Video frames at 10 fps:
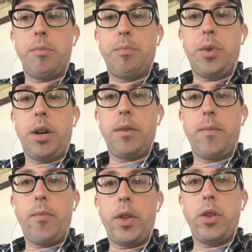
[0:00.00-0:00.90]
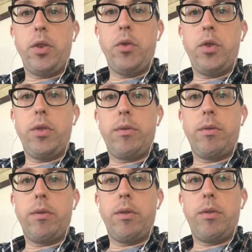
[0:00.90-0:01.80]
But you should
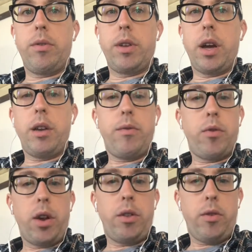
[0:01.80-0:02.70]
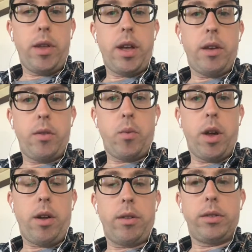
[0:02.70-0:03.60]
kind of try to do that as
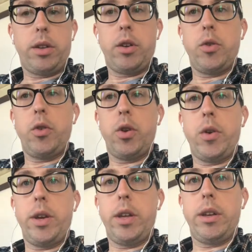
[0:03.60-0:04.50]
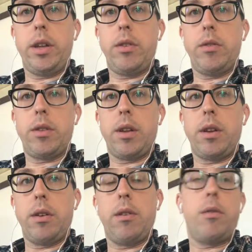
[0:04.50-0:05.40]
well. You go in and you
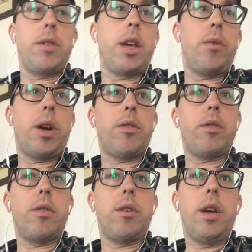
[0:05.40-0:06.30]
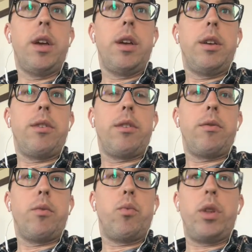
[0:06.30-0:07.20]
say, oh, okay, wow, there's a
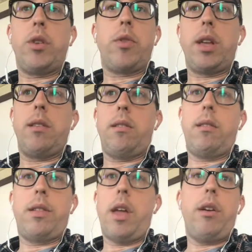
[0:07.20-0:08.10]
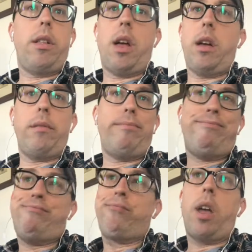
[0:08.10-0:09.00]
really great sale on,
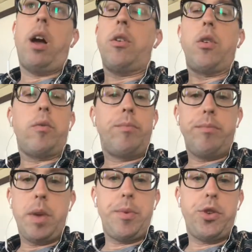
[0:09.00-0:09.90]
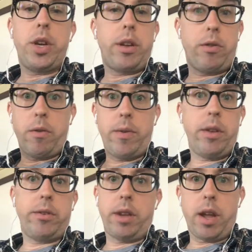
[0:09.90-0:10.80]
I don't know, maybe chicken or
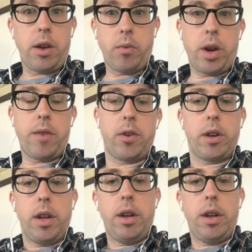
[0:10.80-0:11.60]
veal today or whatever.